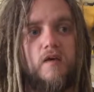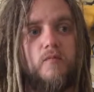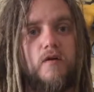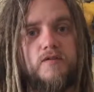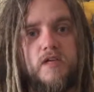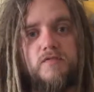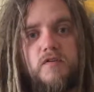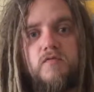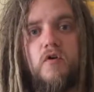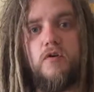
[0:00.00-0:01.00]
Whereas if
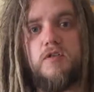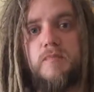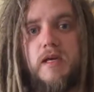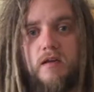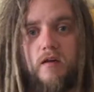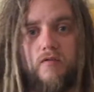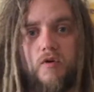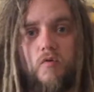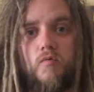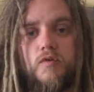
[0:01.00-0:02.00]
you've got a speed loader,
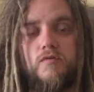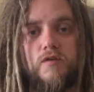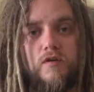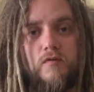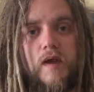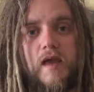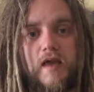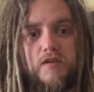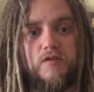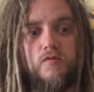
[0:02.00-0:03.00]
all you do
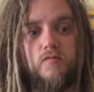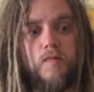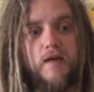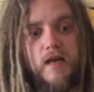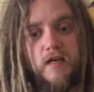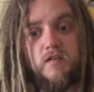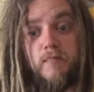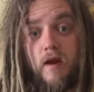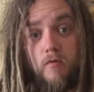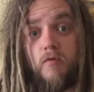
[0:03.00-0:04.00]
is you connect a
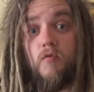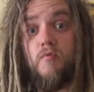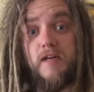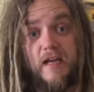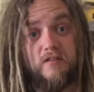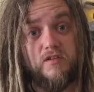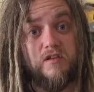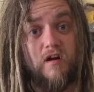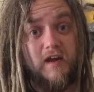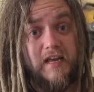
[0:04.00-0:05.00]
barrel that already has a
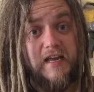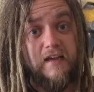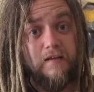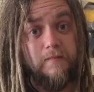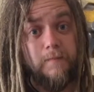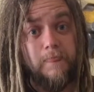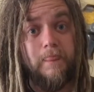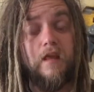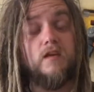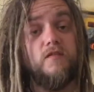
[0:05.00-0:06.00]
dart in it,
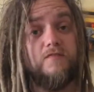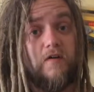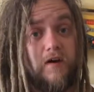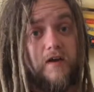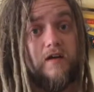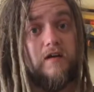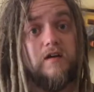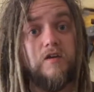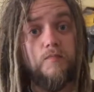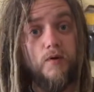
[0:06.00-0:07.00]
you fire,
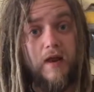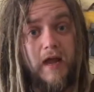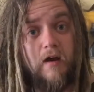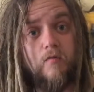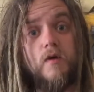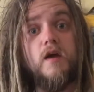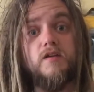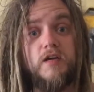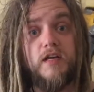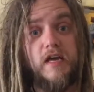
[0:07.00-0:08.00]
you pull it out,
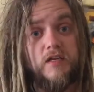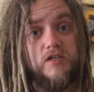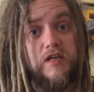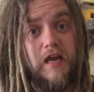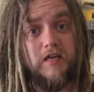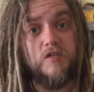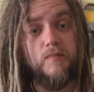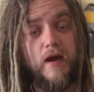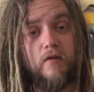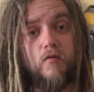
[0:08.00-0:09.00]
you connect your next
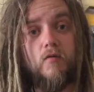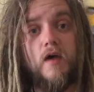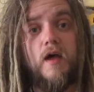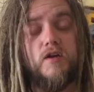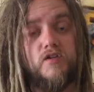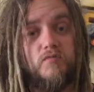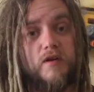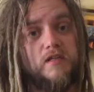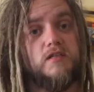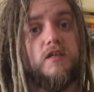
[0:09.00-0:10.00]
barrel, and you're
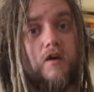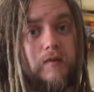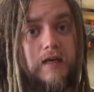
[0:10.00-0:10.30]
ready to go